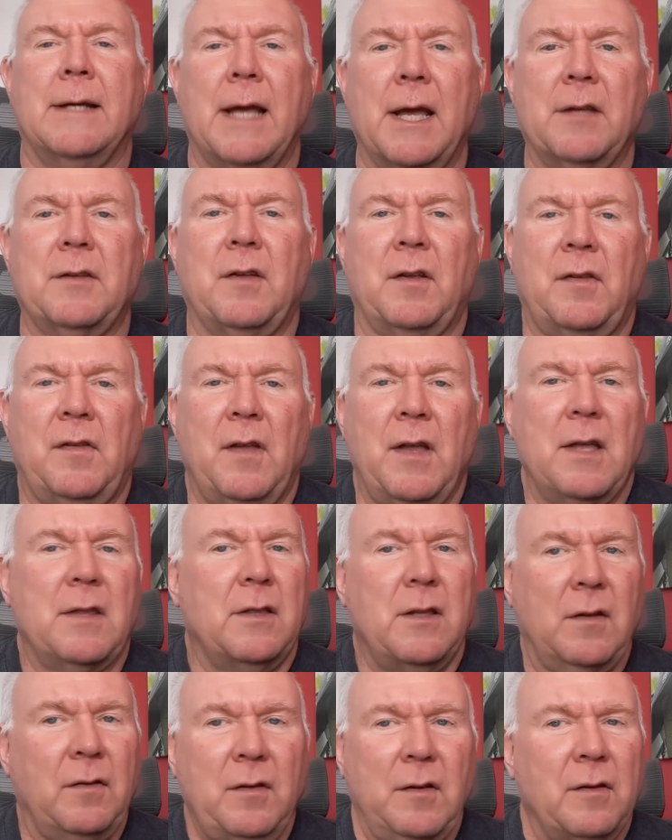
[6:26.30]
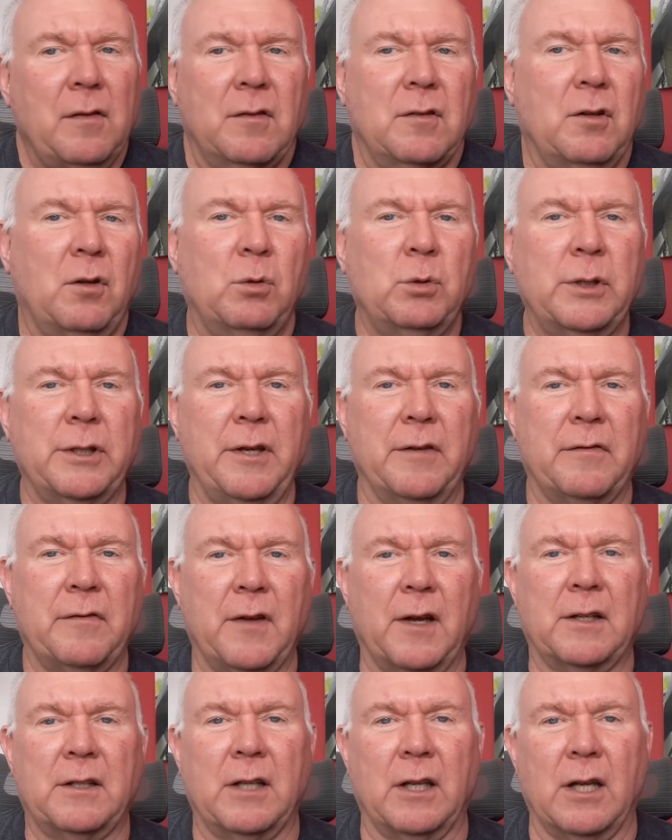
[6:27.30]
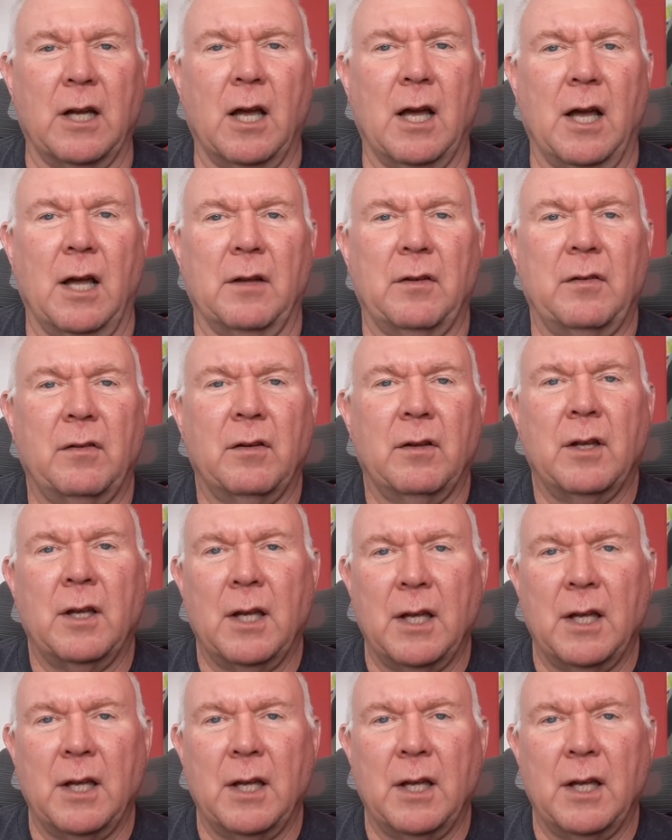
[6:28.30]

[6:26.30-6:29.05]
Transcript: As I said, this isn't only affecting us.